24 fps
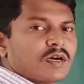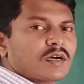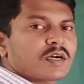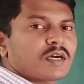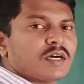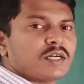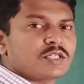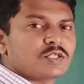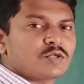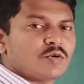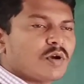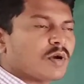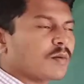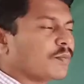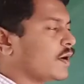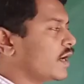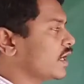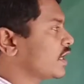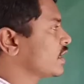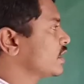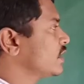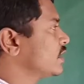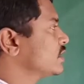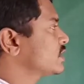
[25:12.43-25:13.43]
constituent
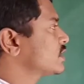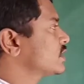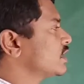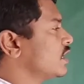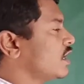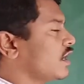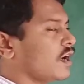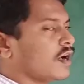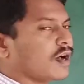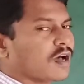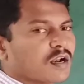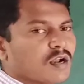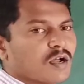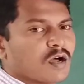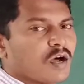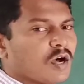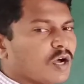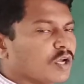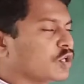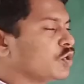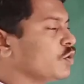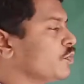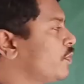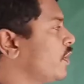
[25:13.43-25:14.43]
particles are
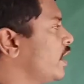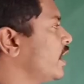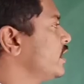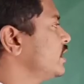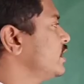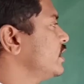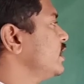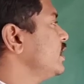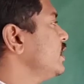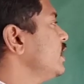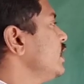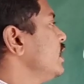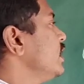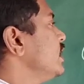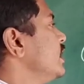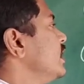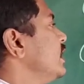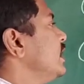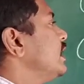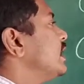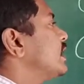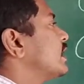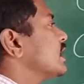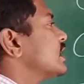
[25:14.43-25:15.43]
occupy the
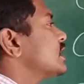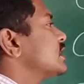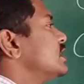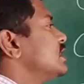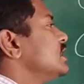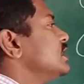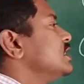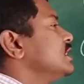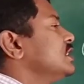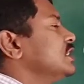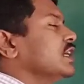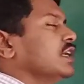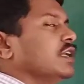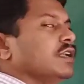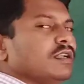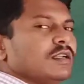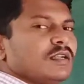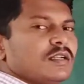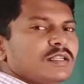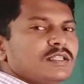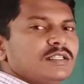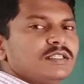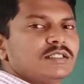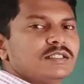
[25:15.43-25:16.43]
interstitial
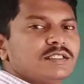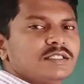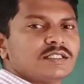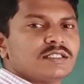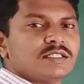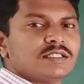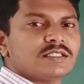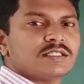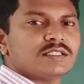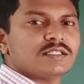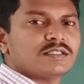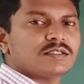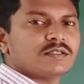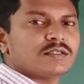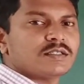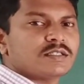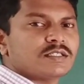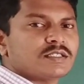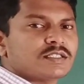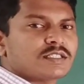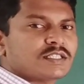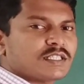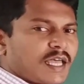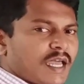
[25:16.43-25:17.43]

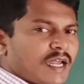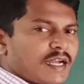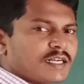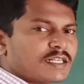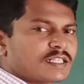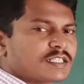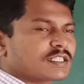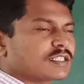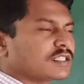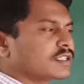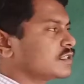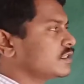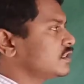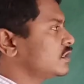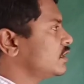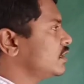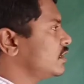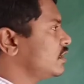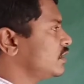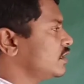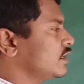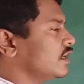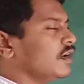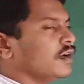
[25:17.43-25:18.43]
sites
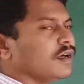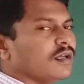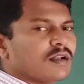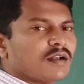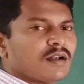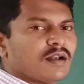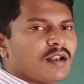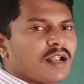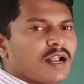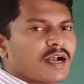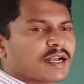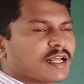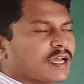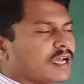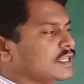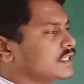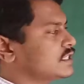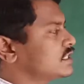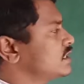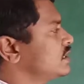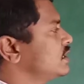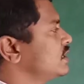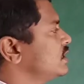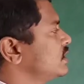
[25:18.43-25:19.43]
in the
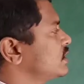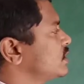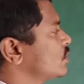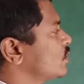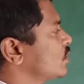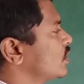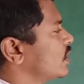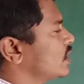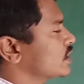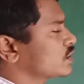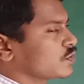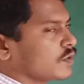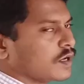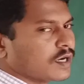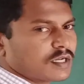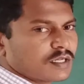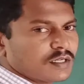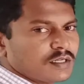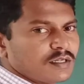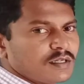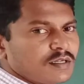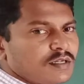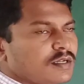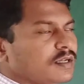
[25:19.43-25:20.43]
lattice is known as what?
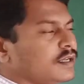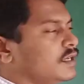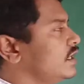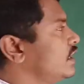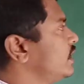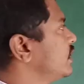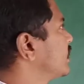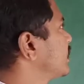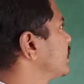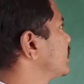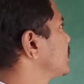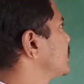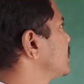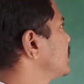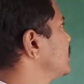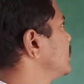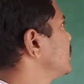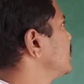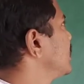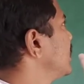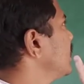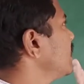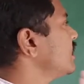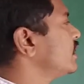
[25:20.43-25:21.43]

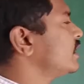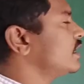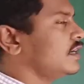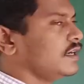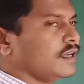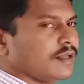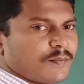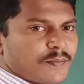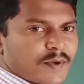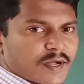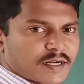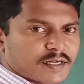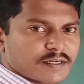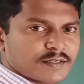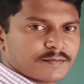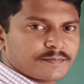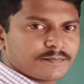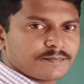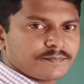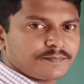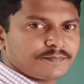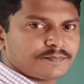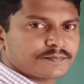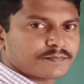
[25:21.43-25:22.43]
Interstitial defect.
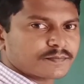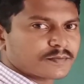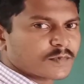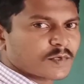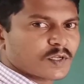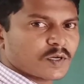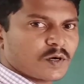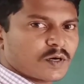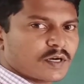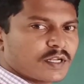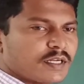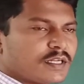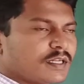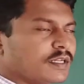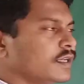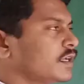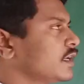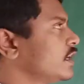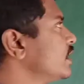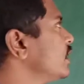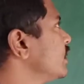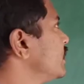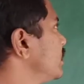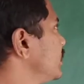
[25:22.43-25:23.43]
Got it?
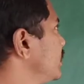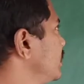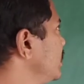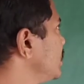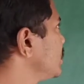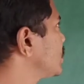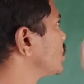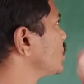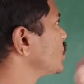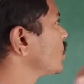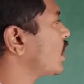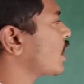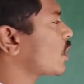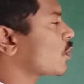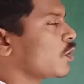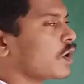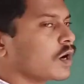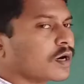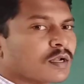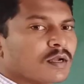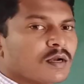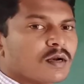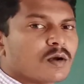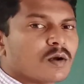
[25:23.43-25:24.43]
These two are
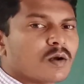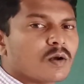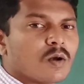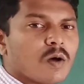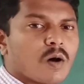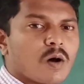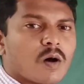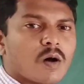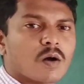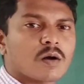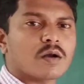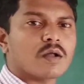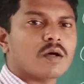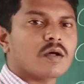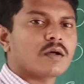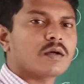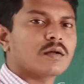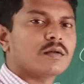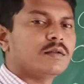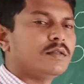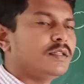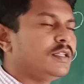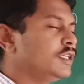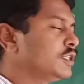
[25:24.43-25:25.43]
what?
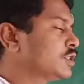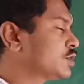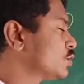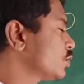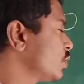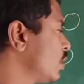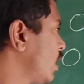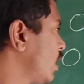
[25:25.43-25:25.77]
These two